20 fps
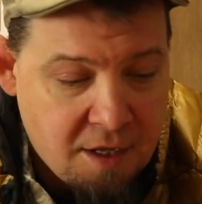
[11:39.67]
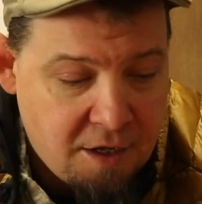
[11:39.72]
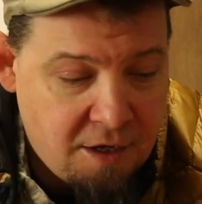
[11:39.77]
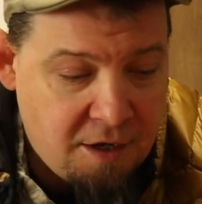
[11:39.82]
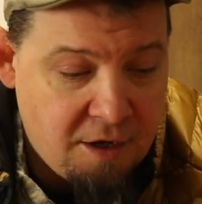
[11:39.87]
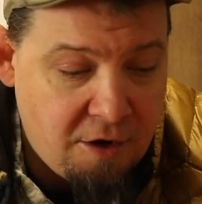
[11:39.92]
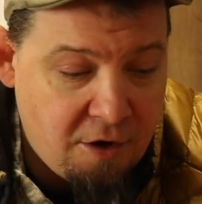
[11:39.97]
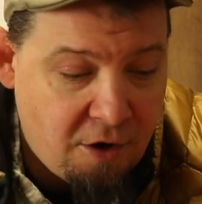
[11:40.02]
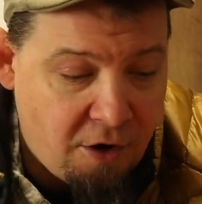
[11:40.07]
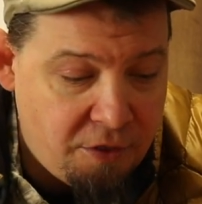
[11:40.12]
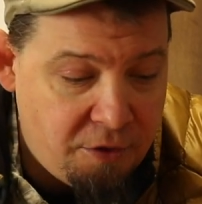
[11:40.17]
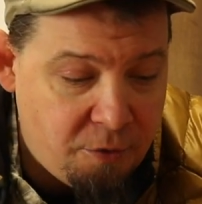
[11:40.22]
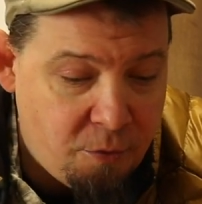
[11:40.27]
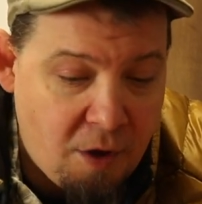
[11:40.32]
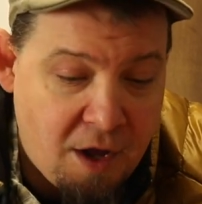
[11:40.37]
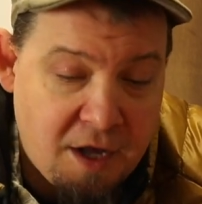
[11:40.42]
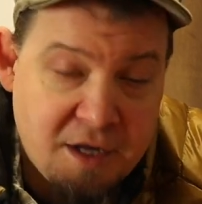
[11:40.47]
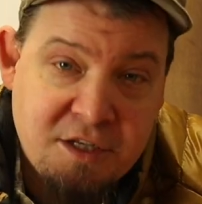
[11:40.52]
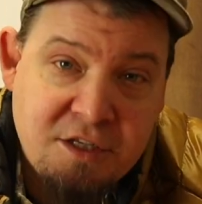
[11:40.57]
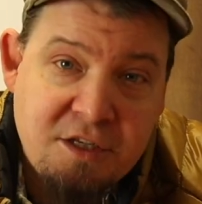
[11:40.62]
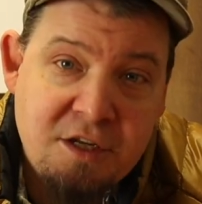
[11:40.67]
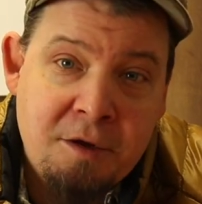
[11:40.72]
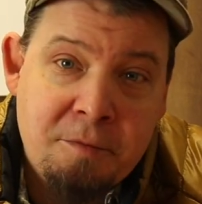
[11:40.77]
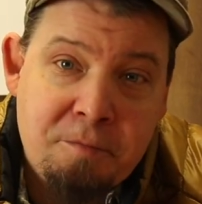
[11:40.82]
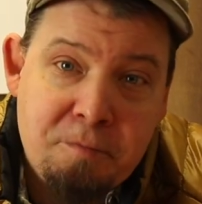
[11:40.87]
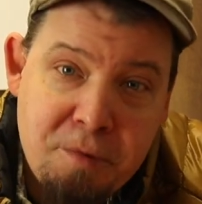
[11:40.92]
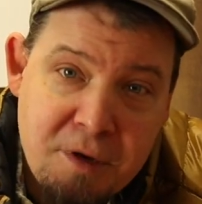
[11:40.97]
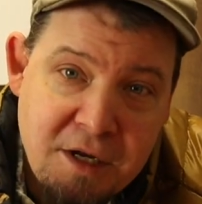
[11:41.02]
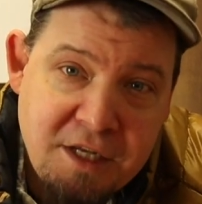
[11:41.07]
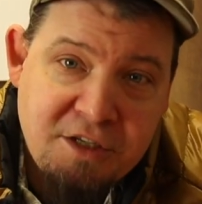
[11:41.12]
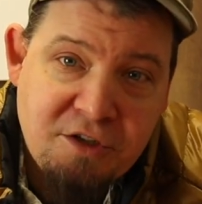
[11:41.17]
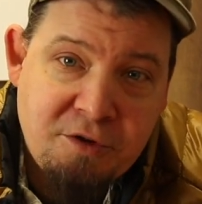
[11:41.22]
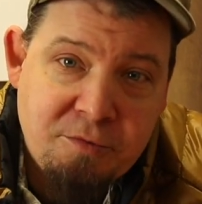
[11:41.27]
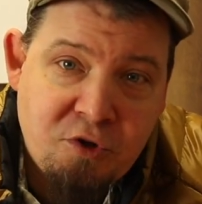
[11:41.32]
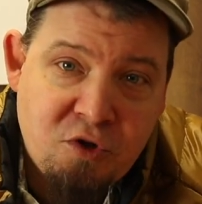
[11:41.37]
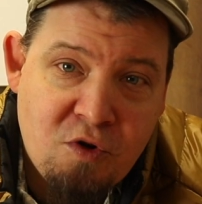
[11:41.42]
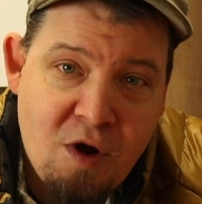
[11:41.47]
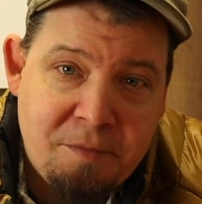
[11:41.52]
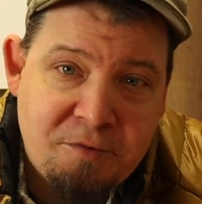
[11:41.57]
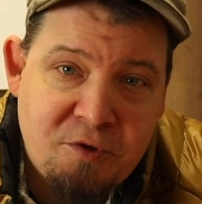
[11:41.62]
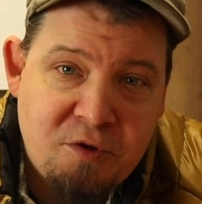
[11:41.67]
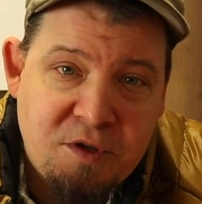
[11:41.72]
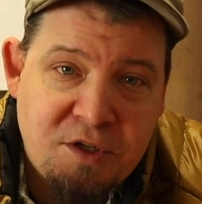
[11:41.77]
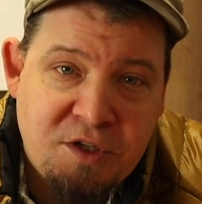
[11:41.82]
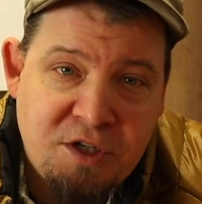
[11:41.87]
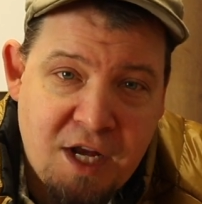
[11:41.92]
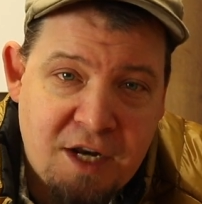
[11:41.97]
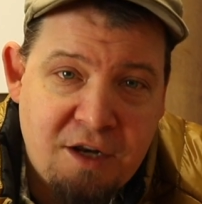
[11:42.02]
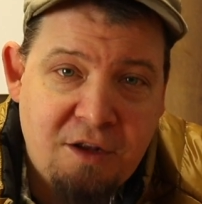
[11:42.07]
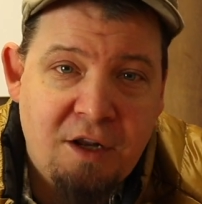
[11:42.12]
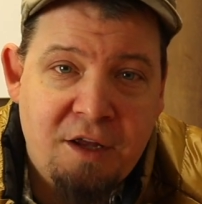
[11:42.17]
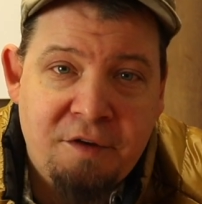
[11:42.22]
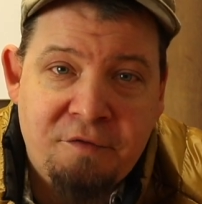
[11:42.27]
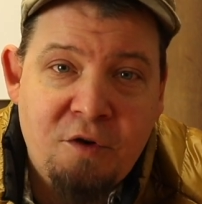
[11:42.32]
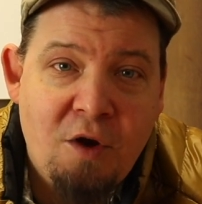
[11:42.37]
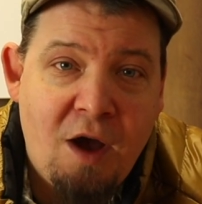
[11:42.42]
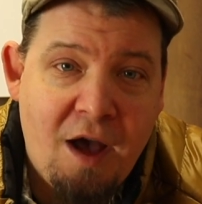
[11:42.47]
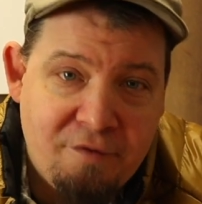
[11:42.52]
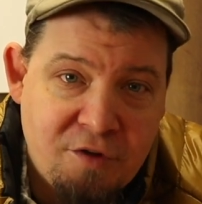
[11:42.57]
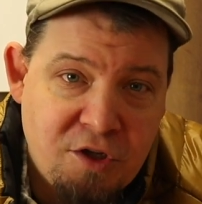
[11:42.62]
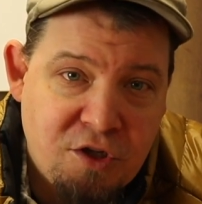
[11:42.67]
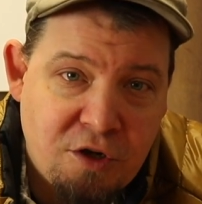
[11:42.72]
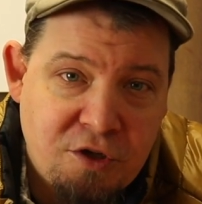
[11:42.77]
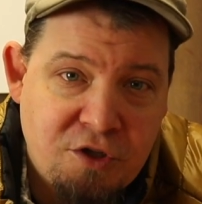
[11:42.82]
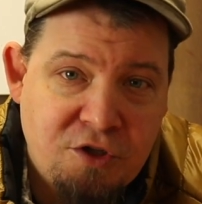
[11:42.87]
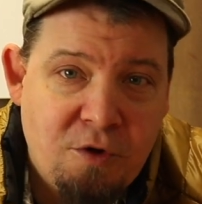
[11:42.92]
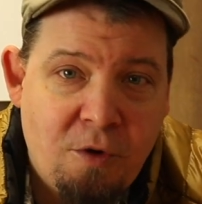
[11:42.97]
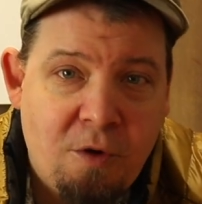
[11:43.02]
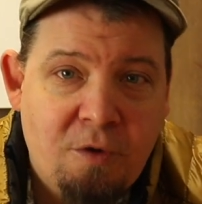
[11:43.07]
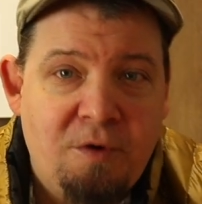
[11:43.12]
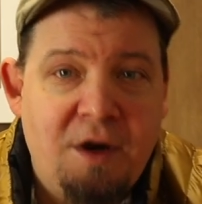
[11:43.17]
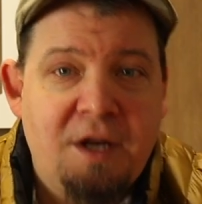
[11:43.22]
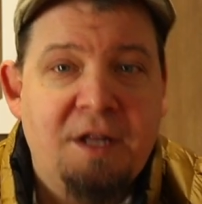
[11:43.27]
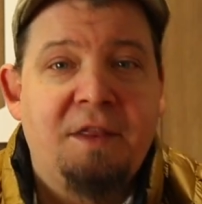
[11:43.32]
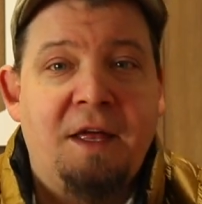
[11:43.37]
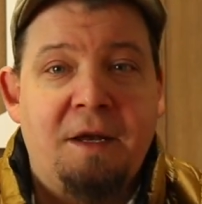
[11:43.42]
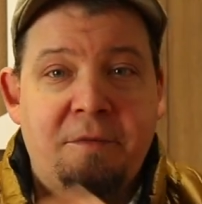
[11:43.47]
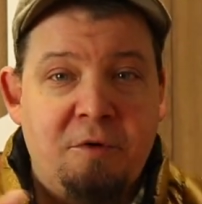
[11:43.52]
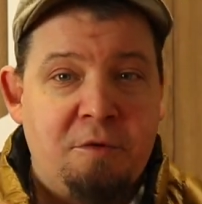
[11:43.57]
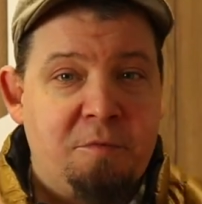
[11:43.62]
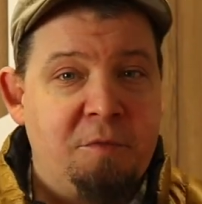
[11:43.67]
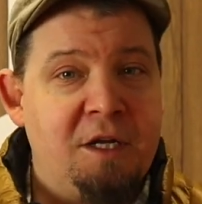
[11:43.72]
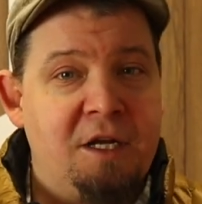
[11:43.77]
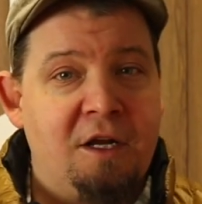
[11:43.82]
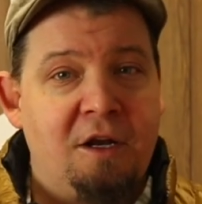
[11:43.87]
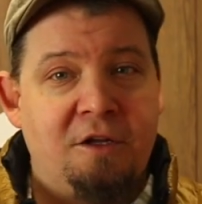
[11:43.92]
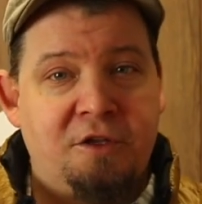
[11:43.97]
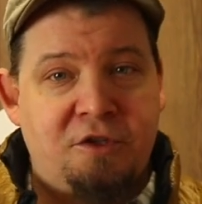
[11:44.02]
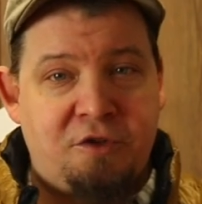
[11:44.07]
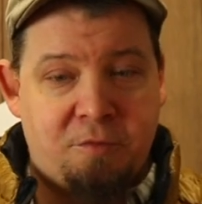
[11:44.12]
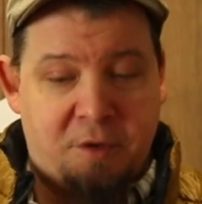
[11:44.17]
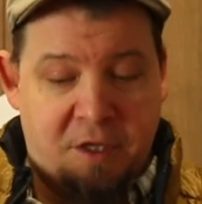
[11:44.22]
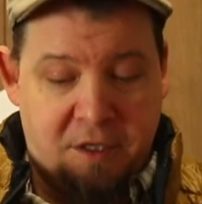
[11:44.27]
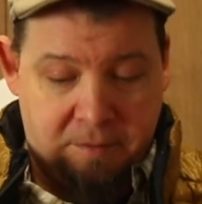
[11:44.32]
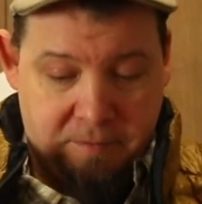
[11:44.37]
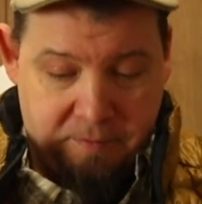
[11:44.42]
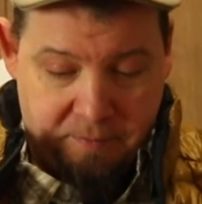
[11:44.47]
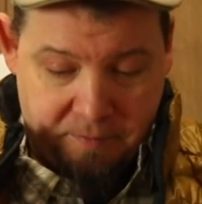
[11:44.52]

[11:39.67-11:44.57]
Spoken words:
Otherwise, please subscribe to the channel if you haven't done so already. That would mean a lot to me.